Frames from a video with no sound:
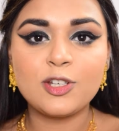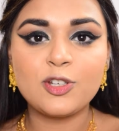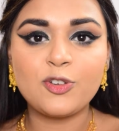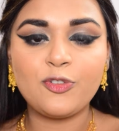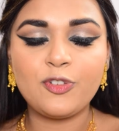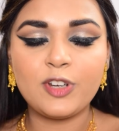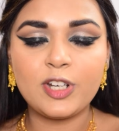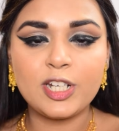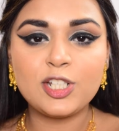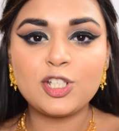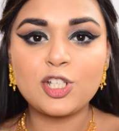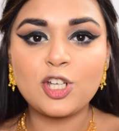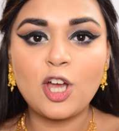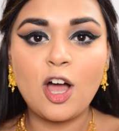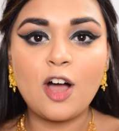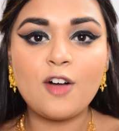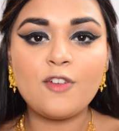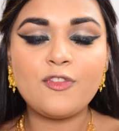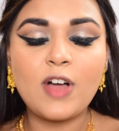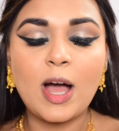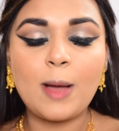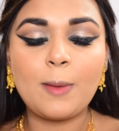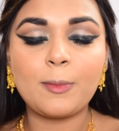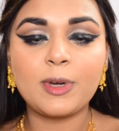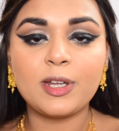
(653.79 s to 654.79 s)
To finish
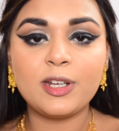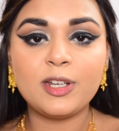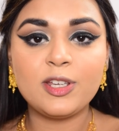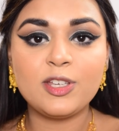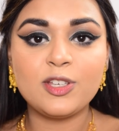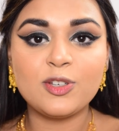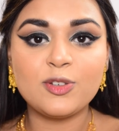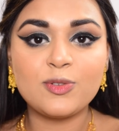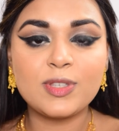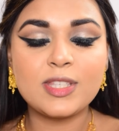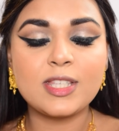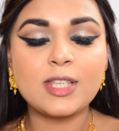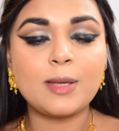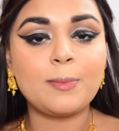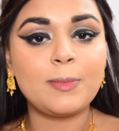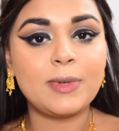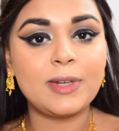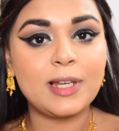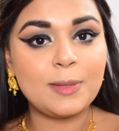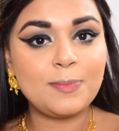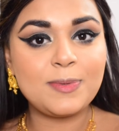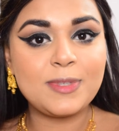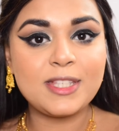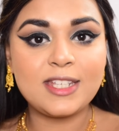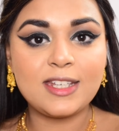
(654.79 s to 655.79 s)
off, I'm gonna use
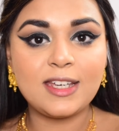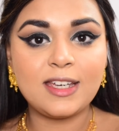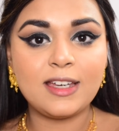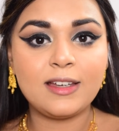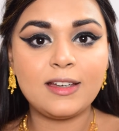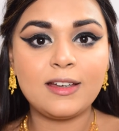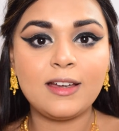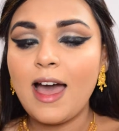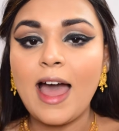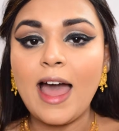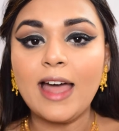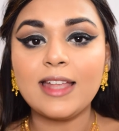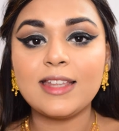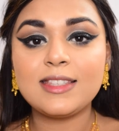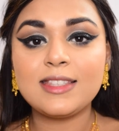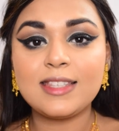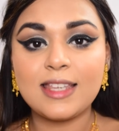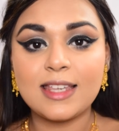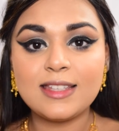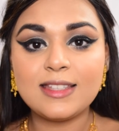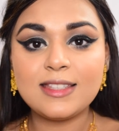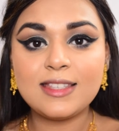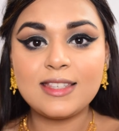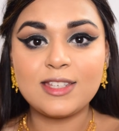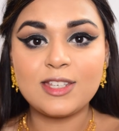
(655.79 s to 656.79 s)
some lipstick,
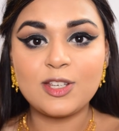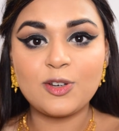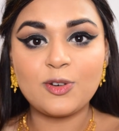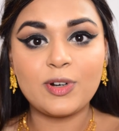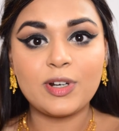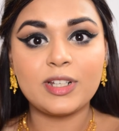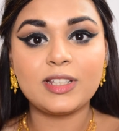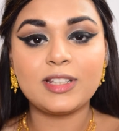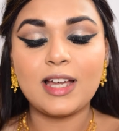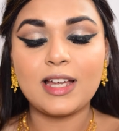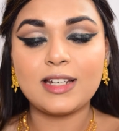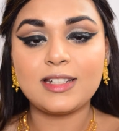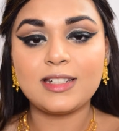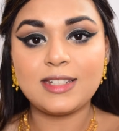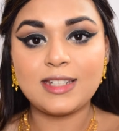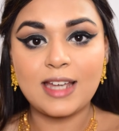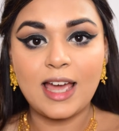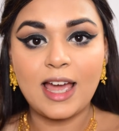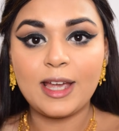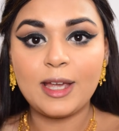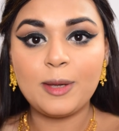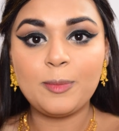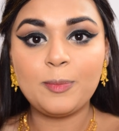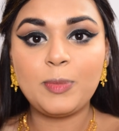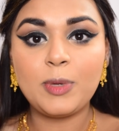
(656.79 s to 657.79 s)
and since during
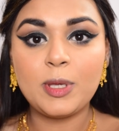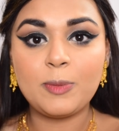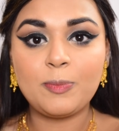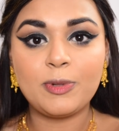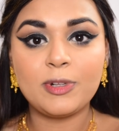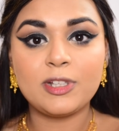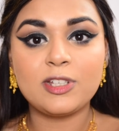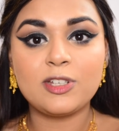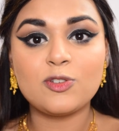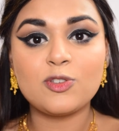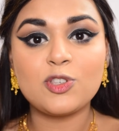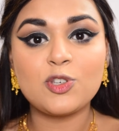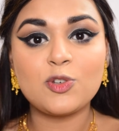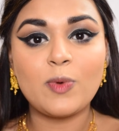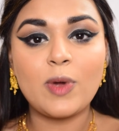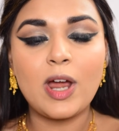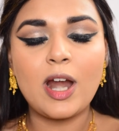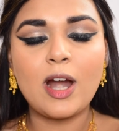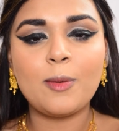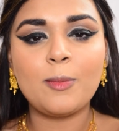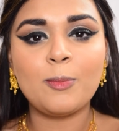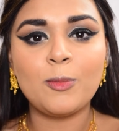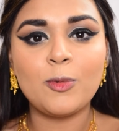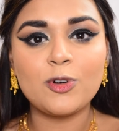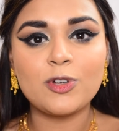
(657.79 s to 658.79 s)
that time people used to
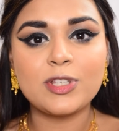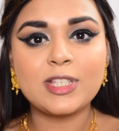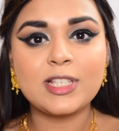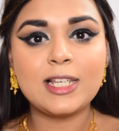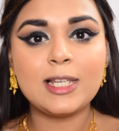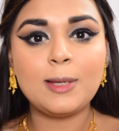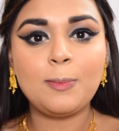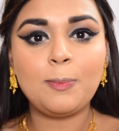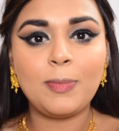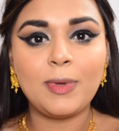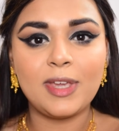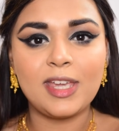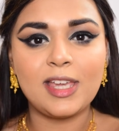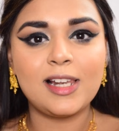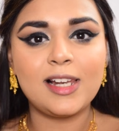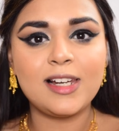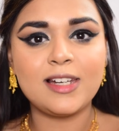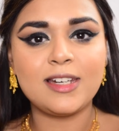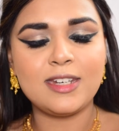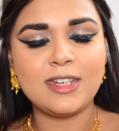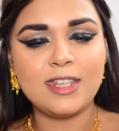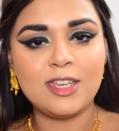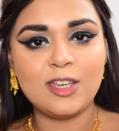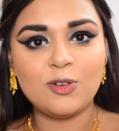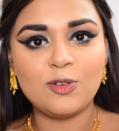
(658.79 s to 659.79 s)
wear mostly
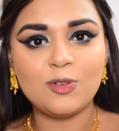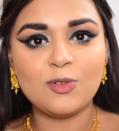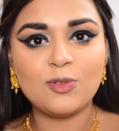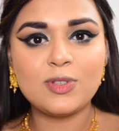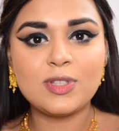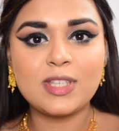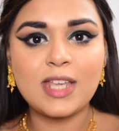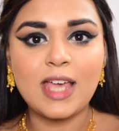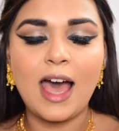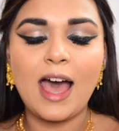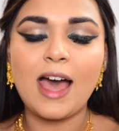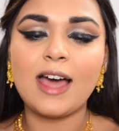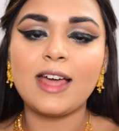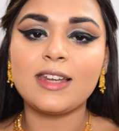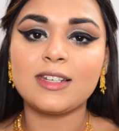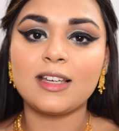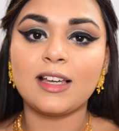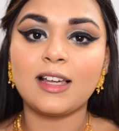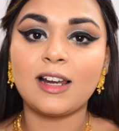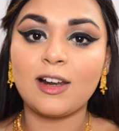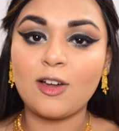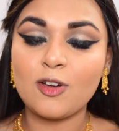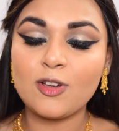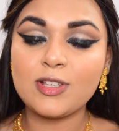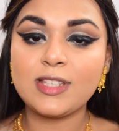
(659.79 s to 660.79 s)
pale nudes
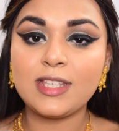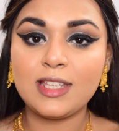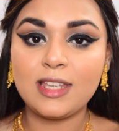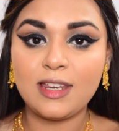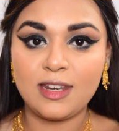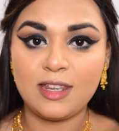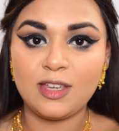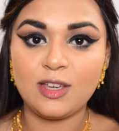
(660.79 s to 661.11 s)
and glossy